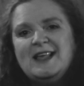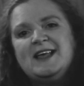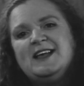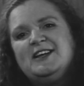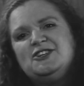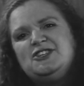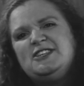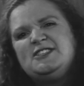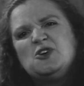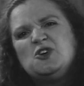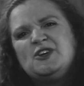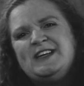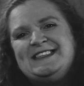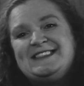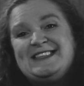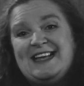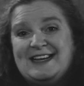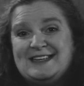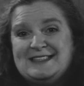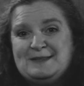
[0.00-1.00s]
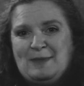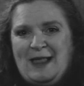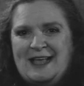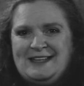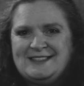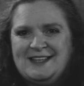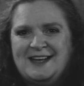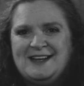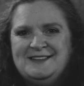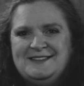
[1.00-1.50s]
She's only 6,
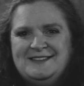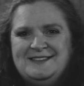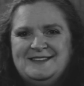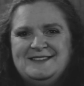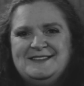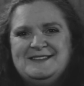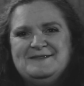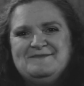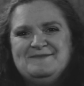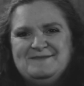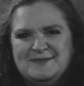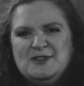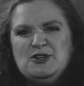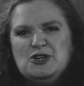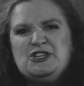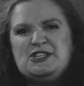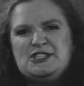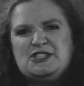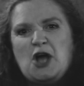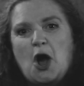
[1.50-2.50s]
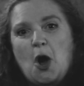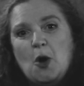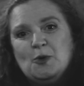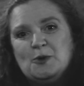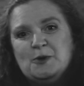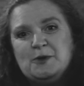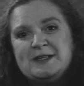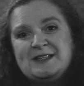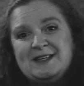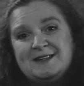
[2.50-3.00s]
bless her. Good as
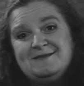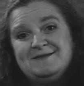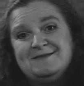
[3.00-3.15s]
gold.